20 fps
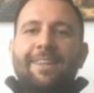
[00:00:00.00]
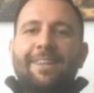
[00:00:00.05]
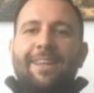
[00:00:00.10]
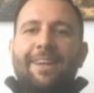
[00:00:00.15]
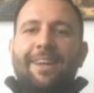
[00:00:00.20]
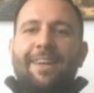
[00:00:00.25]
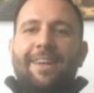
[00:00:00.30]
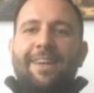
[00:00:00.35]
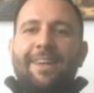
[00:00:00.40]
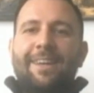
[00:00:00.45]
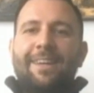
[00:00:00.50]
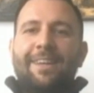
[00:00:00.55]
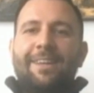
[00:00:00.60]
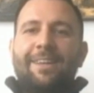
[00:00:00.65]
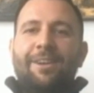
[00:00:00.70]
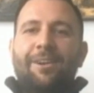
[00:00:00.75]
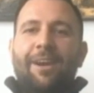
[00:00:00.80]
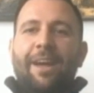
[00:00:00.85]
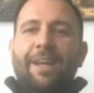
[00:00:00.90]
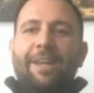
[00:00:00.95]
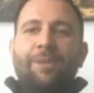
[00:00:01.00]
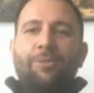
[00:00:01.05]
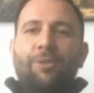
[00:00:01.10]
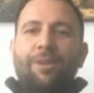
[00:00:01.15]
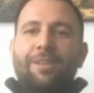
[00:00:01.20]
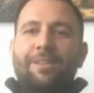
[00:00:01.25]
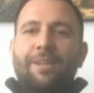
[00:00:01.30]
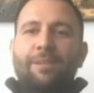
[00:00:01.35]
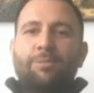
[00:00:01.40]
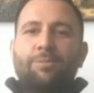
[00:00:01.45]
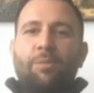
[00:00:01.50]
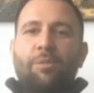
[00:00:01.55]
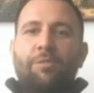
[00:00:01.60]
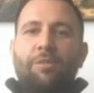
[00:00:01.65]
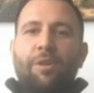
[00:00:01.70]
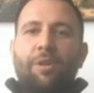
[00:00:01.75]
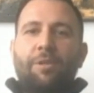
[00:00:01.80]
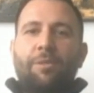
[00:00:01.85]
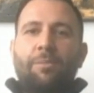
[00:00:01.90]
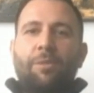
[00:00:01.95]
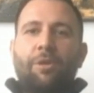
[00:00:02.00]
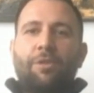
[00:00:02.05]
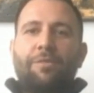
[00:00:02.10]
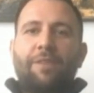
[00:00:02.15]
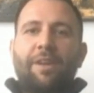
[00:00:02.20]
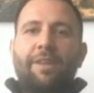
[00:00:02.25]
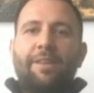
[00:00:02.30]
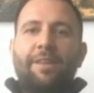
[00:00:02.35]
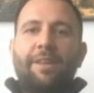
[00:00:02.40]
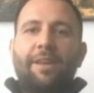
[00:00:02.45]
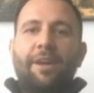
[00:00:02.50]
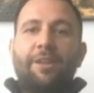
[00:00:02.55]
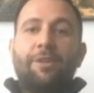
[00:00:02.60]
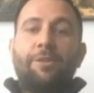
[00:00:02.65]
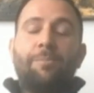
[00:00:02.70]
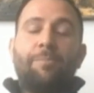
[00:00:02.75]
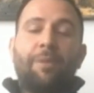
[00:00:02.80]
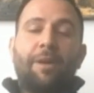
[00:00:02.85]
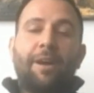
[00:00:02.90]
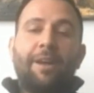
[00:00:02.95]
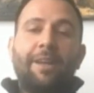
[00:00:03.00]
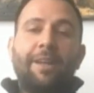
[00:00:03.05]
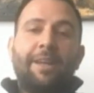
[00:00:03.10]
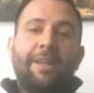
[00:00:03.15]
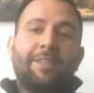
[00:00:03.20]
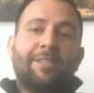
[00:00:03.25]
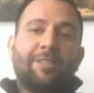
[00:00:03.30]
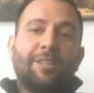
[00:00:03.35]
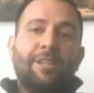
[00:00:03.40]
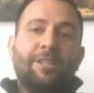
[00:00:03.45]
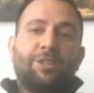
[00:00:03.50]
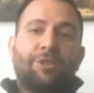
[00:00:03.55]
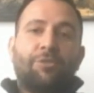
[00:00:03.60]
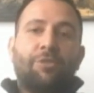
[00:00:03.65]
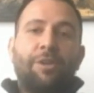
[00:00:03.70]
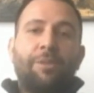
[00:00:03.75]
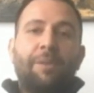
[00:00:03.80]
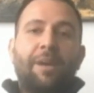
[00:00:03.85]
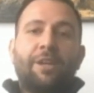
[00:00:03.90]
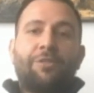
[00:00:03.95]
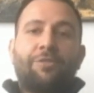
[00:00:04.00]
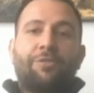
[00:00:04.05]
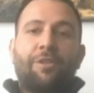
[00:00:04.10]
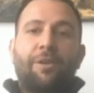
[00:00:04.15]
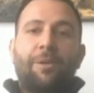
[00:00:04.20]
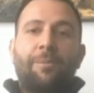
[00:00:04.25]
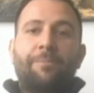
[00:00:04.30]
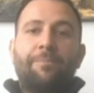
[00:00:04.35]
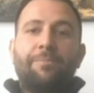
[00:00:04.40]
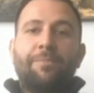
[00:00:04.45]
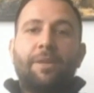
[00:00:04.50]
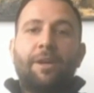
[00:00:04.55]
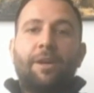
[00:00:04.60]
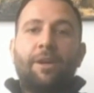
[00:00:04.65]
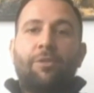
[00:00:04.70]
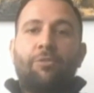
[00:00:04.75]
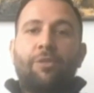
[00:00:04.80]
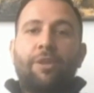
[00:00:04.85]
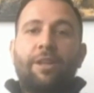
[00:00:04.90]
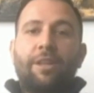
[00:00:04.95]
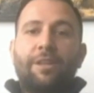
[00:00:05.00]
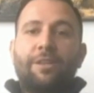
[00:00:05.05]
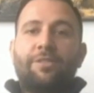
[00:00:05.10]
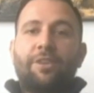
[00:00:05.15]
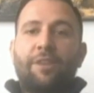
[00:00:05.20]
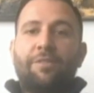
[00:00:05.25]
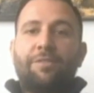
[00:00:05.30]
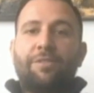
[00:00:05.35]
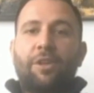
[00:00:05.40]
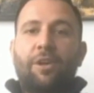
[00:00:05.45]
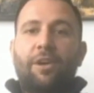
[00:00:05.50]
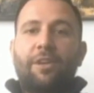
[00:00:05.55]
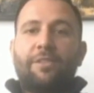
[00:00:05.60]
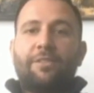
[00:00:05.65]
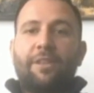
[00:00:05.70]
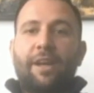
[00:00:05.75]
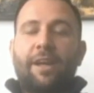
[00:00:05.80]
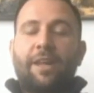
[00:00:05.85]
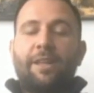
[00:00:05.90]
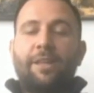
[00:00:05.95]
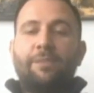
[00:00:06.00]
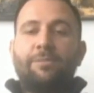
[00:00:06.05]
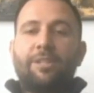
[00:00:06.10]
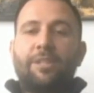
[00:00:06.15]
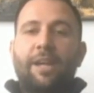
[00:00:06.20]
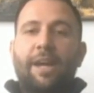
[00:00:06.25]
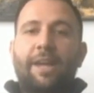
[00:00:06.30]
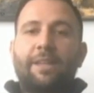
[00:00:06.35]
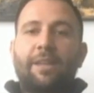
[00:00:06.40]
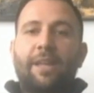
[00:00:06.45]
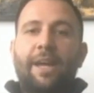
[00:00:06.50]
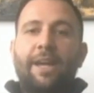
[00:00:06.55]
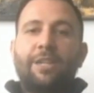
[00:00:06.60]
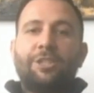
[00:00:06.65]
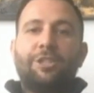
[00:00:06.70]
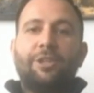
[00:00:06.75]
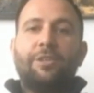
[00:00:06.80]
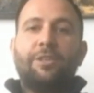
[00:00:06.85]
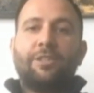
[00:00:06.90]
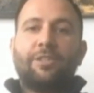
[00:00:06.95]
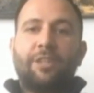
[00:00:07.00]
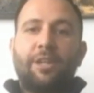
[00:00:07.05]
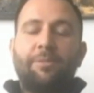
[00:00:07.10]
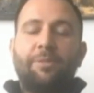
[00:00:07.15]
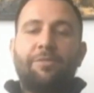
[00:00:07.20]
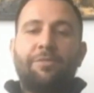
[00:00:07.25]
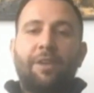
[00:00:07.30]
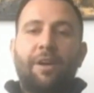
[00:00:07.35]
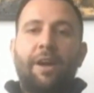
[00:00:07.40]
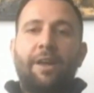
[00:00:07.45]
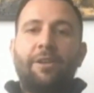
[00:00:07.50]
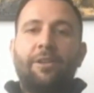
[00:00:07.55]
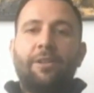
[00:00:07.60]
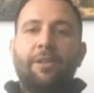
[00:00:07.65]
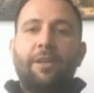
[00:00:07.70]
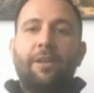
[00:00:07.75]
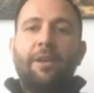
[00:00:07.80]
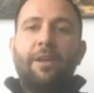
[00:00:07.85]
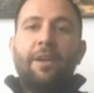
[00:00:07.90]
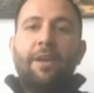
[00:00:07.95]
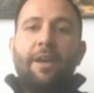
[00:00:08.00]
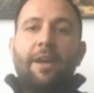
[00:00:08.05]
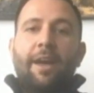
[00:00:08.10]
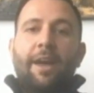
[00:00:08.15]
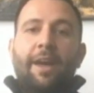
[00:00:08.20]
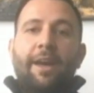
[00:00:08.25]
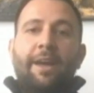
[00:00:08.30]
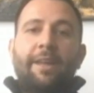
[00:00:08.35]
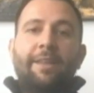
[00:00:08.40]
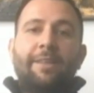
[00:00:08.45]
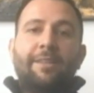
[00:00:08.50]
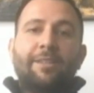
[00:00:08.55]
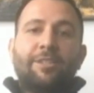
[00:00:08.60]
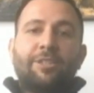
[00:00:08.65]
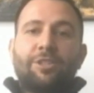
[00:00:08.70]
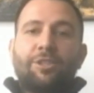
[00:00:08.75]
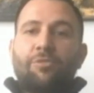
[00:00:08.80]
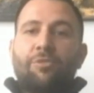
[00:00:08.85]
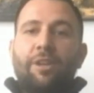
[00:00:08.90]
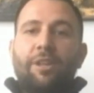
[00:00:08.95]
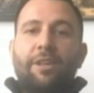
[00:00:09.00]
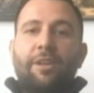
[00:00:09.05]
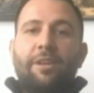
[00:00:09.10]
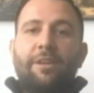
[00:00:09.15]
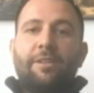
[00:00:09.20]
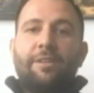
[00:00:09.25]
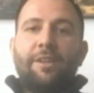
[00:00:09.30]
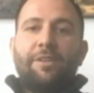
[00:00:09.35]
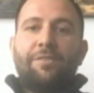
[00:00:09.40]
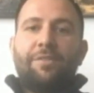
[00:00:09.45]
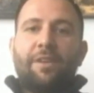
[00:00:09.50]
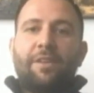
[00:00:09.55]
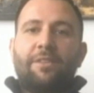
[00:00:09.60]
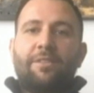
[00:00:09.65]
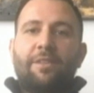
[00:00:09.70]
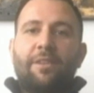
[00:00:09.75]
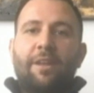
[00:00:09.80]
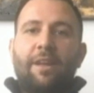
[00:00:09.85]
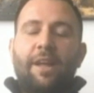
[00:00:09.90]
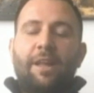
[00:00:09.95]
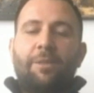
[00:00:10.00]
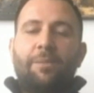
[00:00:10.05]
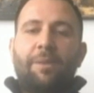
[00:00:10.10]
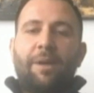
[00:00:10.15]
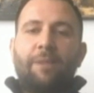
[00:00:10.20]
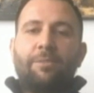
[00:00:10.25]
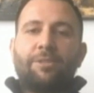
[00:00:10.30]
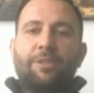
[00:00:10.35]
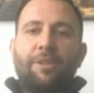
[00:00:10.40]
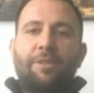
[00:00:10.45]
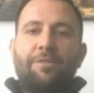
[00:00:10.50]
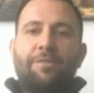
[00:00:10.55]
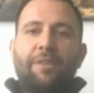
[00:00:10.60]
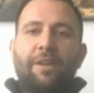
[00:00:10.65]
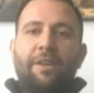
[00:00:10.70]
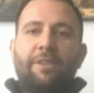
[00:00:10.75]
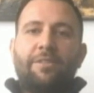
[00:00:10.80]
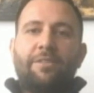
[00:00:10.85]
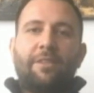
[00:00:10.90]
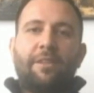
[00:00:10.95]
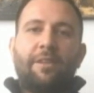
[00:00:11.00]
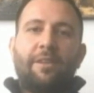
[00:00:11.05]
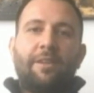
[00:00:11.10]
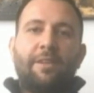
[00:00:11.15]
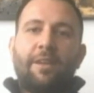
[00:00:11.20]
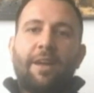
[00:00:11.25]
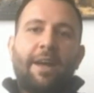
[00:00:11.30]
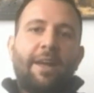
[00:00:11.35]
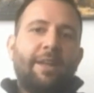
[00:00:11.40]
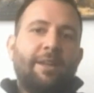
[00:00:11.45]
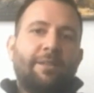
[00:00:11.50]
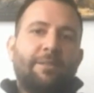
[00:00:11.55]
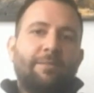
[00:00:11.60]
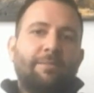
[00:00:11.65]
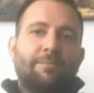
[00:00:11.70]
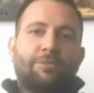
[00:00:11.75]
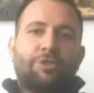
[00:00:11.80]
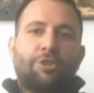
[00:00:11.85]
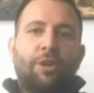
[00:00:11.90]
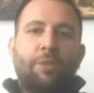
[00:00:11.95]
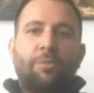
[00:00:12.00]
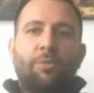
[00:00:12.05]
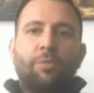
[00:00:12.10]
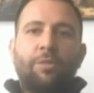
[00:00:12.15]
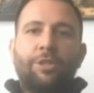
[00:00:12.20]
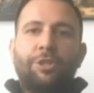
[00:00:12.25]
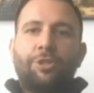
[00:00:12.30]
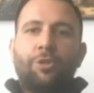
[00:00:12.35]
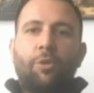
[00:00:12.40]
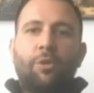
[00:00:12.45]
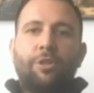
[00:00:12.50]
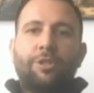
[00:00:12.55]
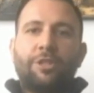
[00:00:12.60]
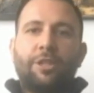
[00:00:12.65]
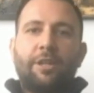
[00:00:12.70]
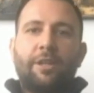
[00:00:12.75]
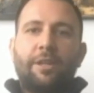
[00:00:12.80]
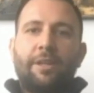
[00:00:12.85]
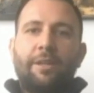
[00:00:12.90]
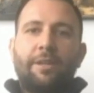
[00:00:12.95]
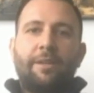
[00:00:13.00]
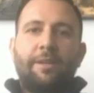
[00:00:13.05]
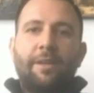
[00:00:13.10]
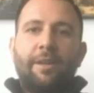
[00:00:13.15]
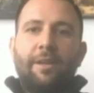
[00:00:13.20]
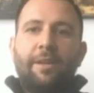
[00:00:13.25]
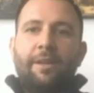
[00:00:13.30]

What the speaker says: like, you know, any one team is more motivated than the other, but it's a rematch from a really tough loss that Clemson had last year in the semifinal, and this is a really good defense that Alabama's going to face. They had trouble with Georgia, and